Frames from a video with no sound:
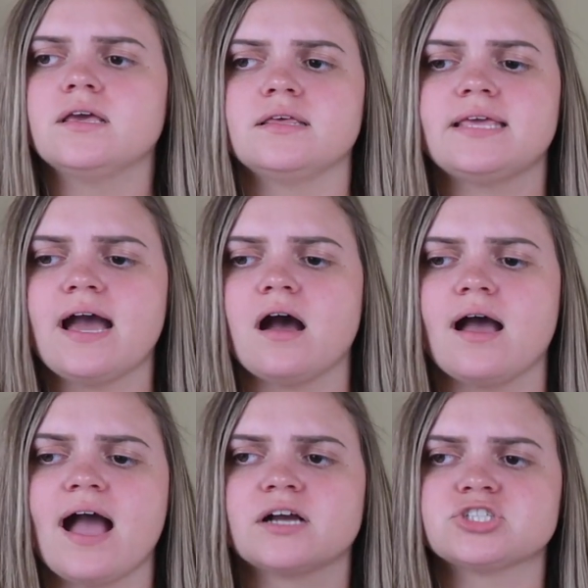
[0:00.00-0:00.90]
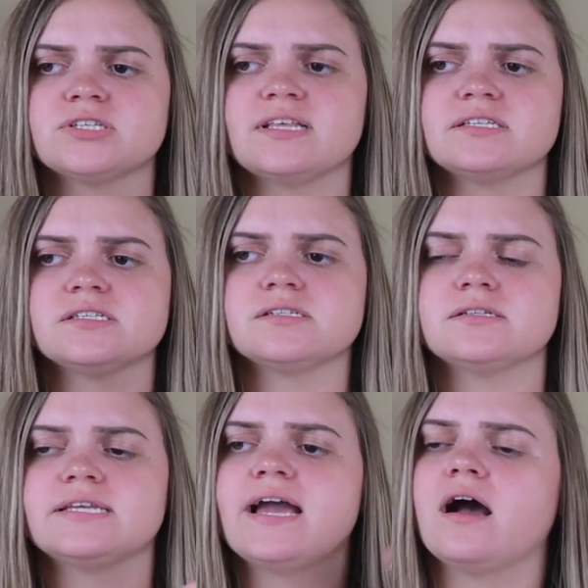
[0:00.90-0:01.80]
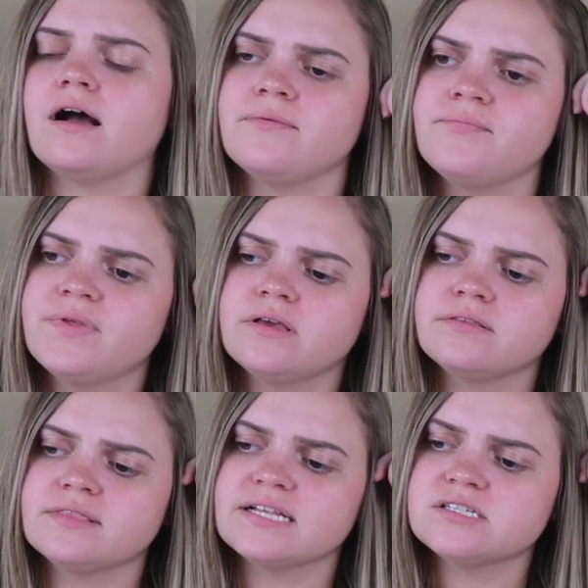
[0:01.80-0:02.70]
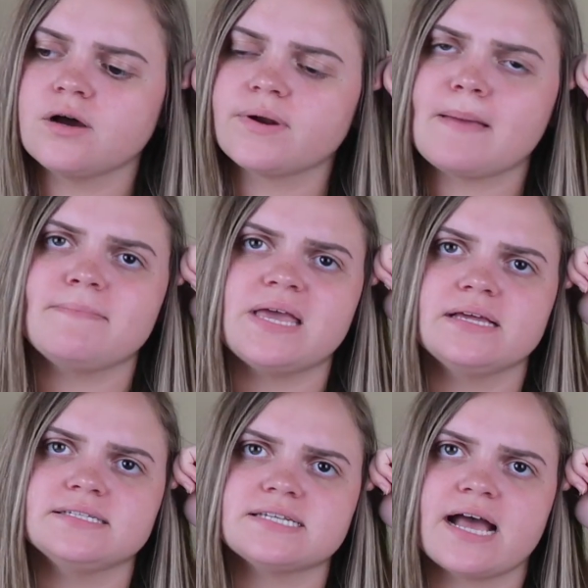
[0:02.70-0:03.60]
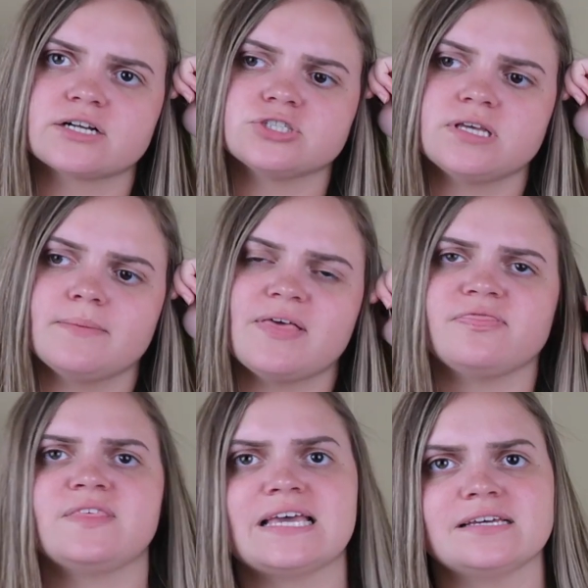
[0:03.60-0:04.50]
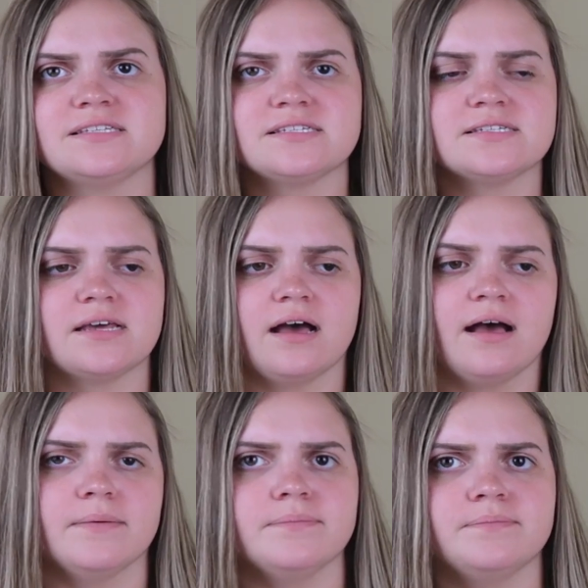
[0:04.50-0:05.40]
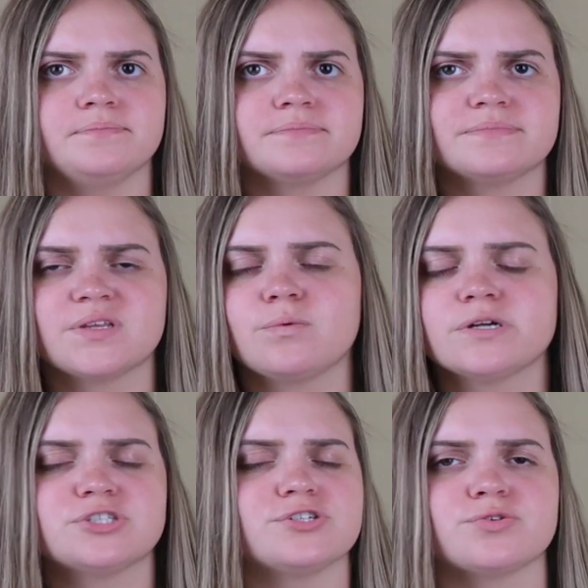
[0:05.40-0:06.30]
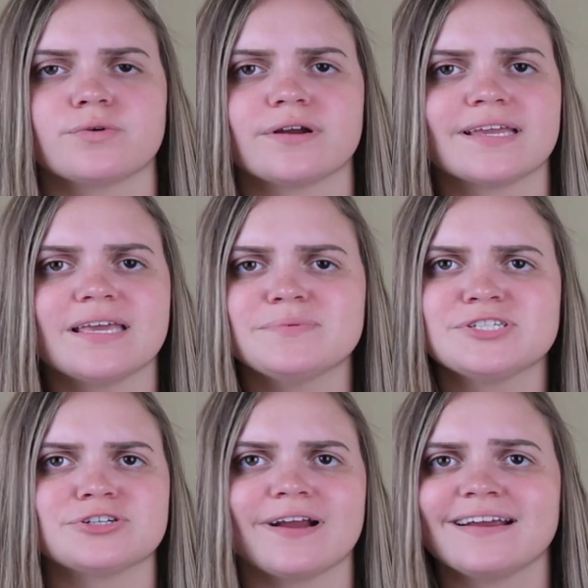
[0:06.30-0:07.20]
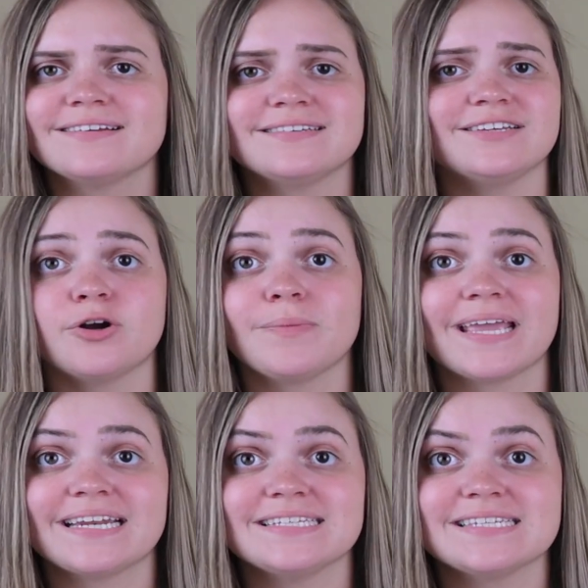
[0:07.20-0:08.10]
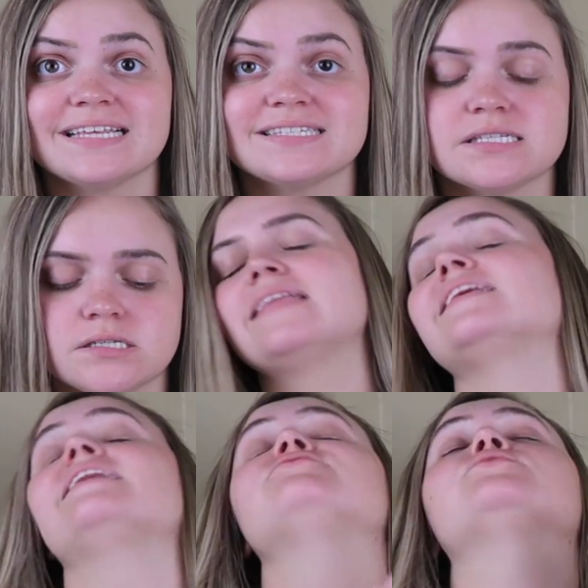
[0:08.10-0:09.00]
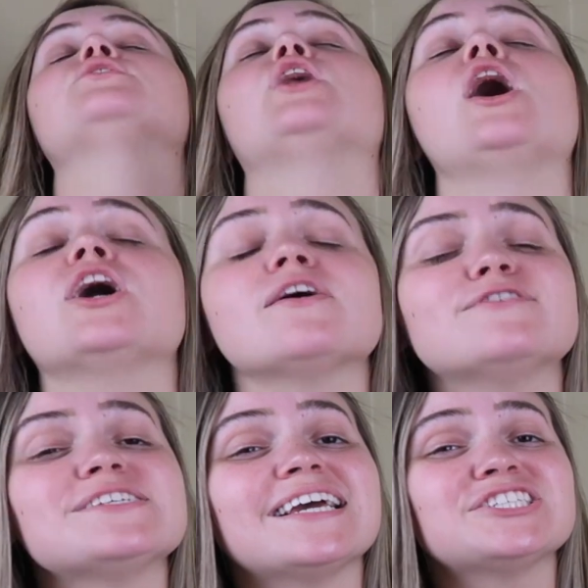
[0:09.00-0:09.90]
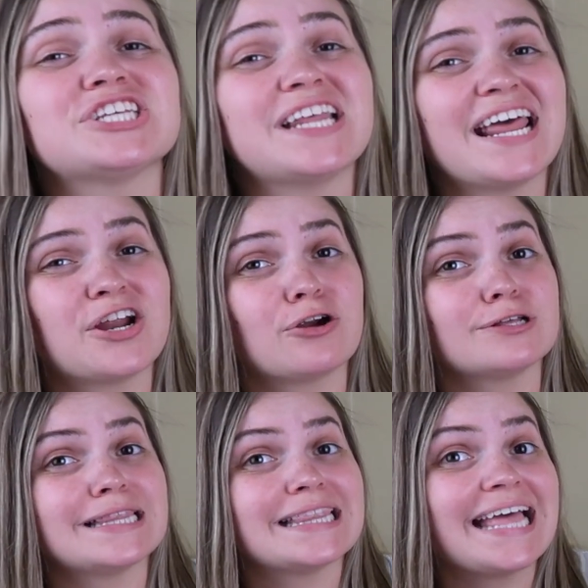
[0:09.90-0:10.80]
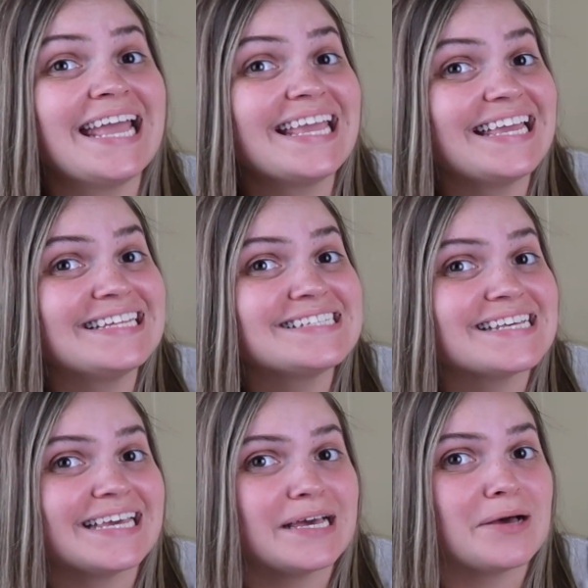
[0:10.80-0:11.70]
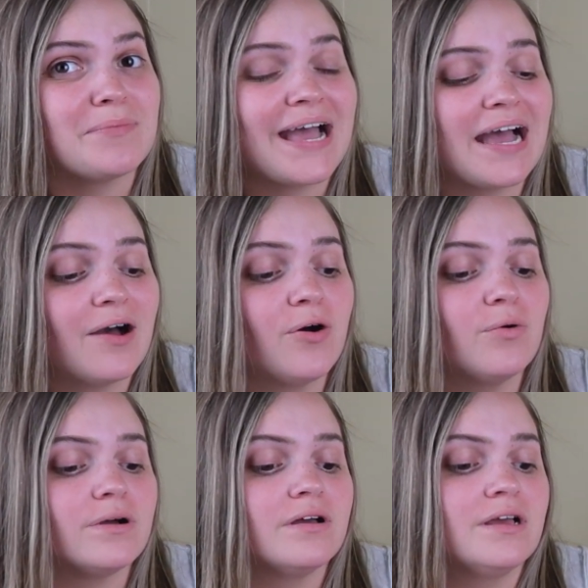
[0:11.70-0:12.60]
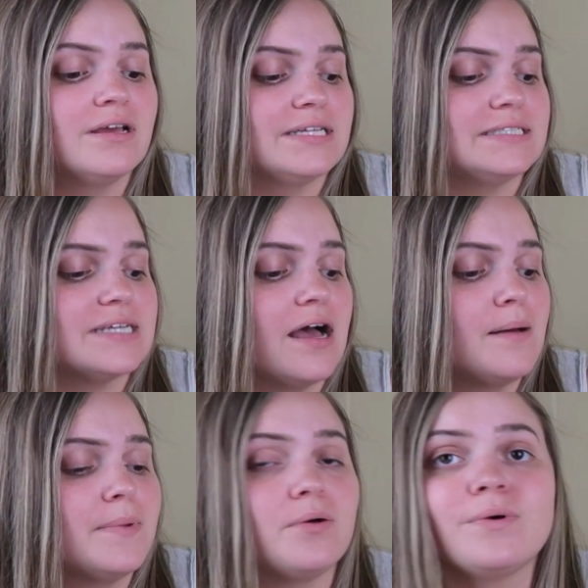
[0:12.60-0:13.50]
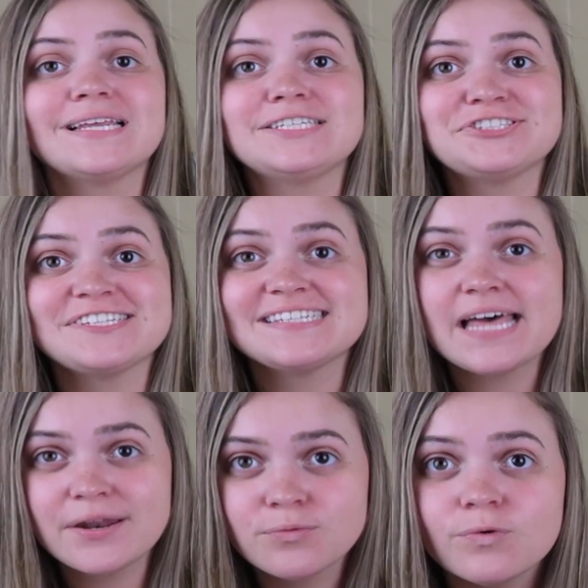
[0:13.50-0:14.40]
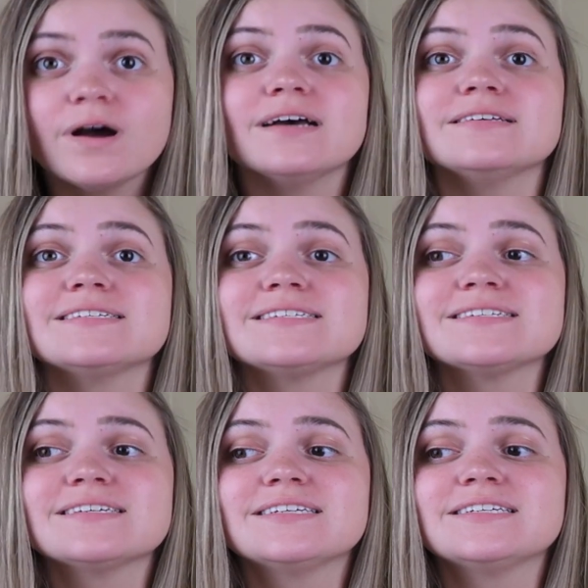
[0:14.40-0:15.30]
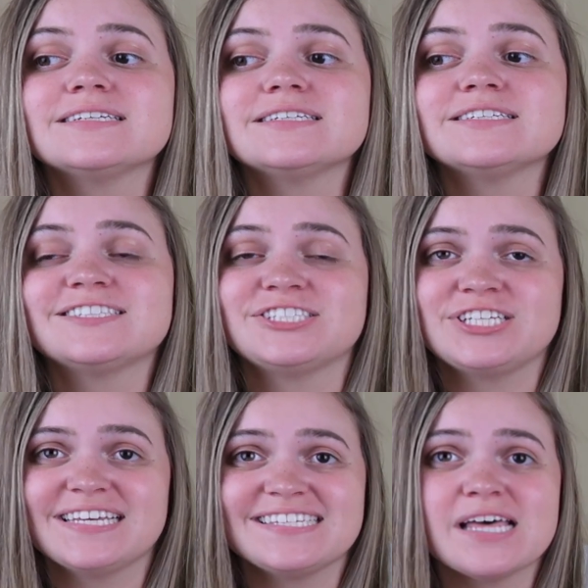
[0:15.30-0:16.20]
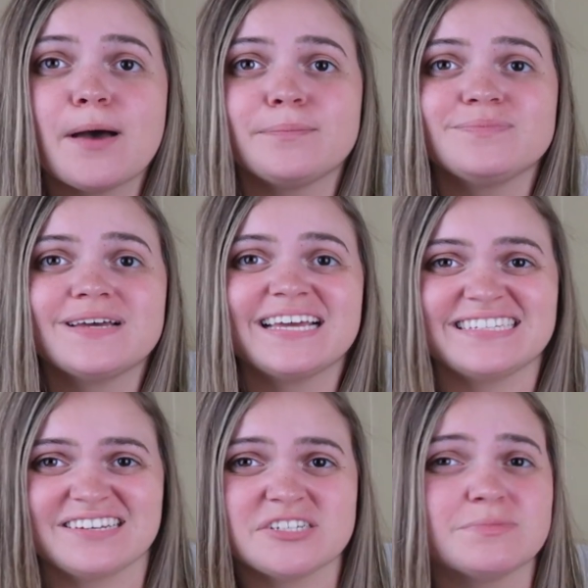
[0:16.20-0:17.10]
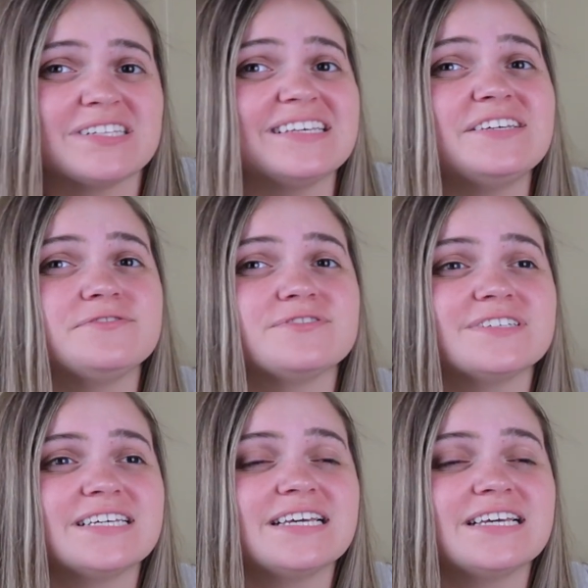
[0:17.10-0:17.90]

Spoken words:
Yeah, actually that's not what I meant. Actually, I meant this. What's your story? Keep it straight. You don't make any sense. And then after a long conversation and her laying into him how dumb what he just said was, she gets up and tells him to leave.